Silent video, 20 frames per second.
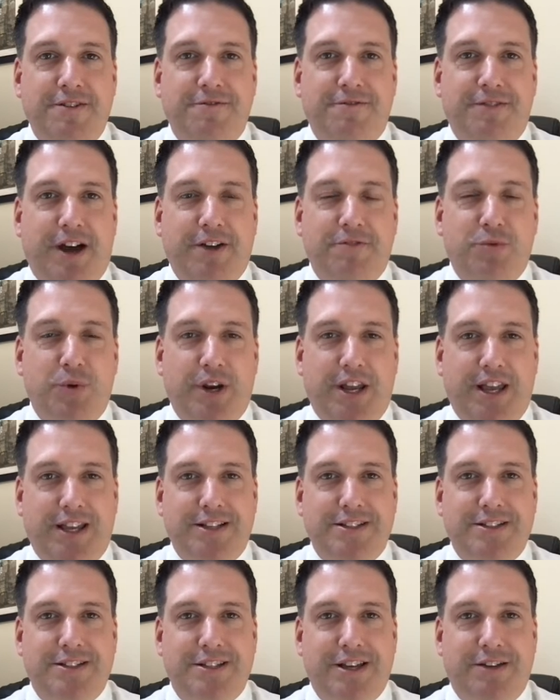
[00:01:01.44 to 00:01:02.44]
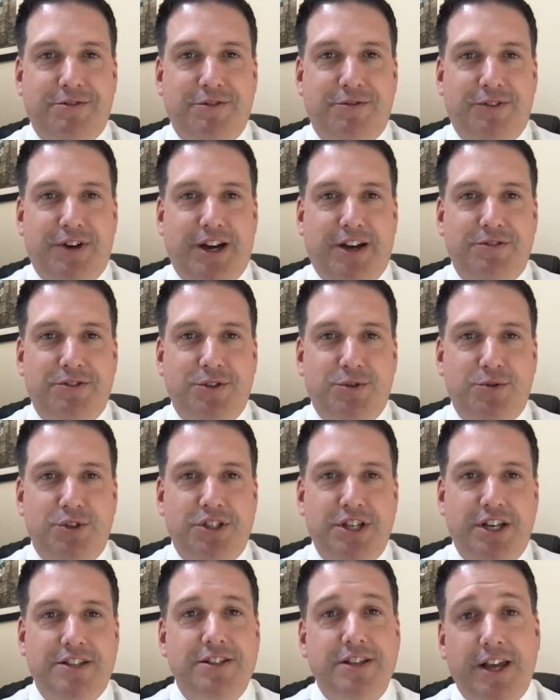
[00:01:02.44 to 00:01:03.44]

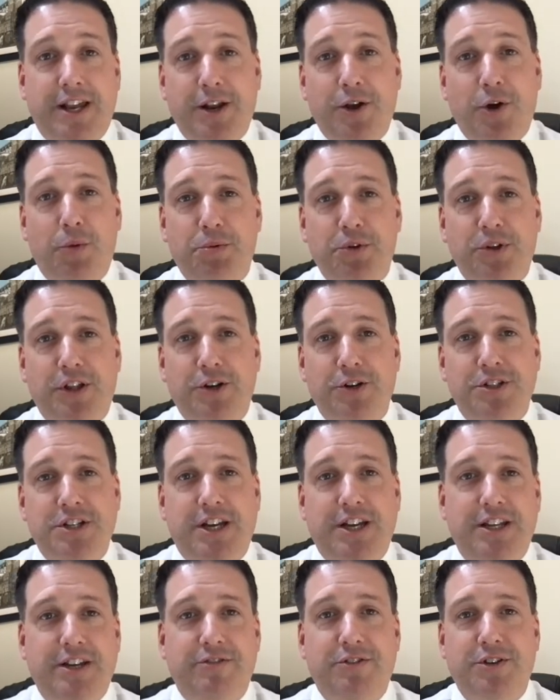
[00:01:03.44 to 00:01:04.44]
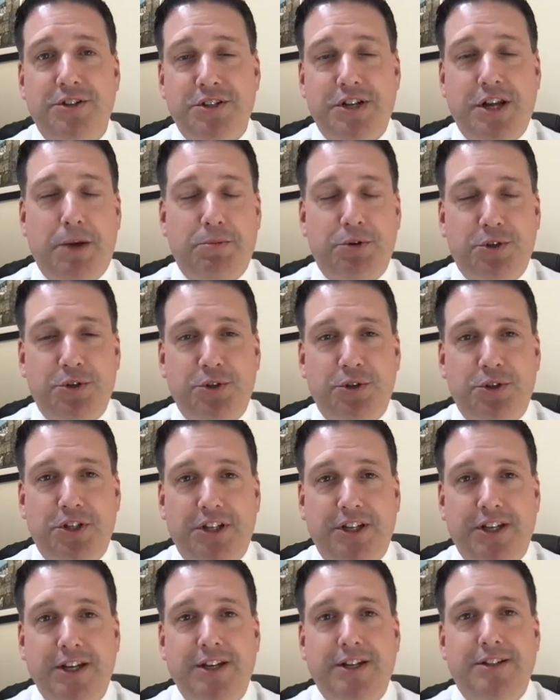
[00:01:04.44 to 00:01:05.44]
845-518-7526. And I hope you'll entertain giving us an
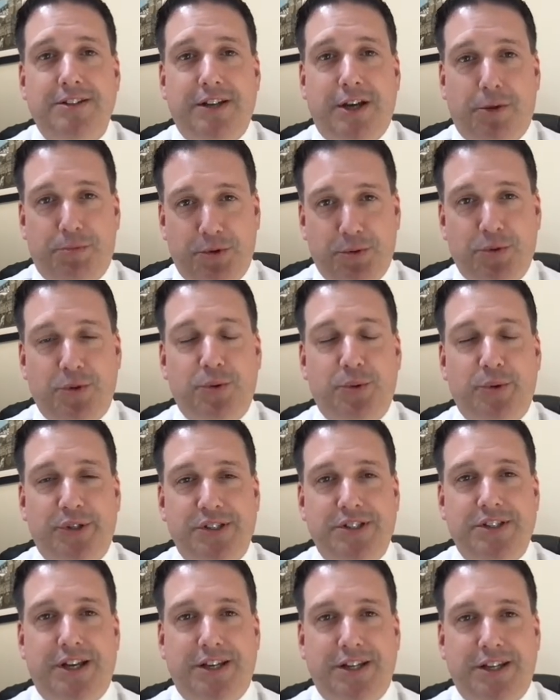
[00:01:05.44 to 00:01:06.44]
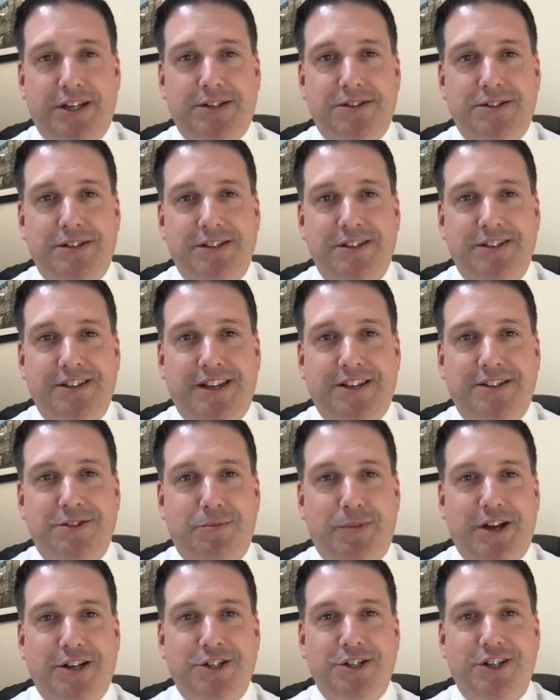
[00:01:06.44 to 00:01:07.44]
opportunity to help you with your real estate needs. Thanks so
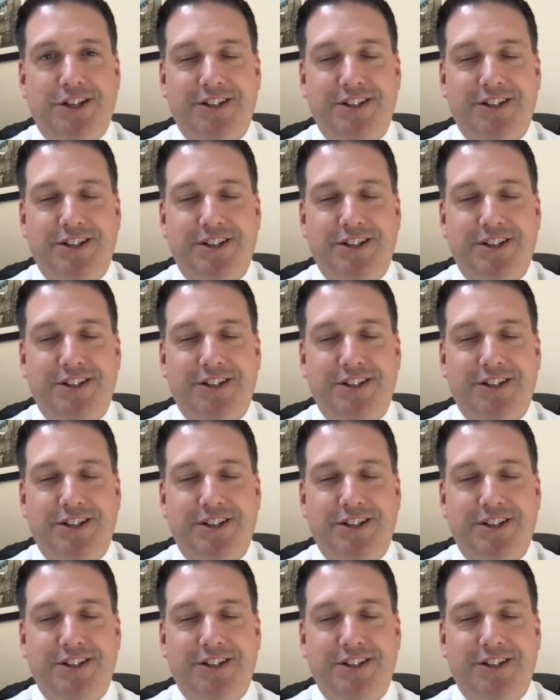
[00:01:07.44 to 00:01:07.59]
much.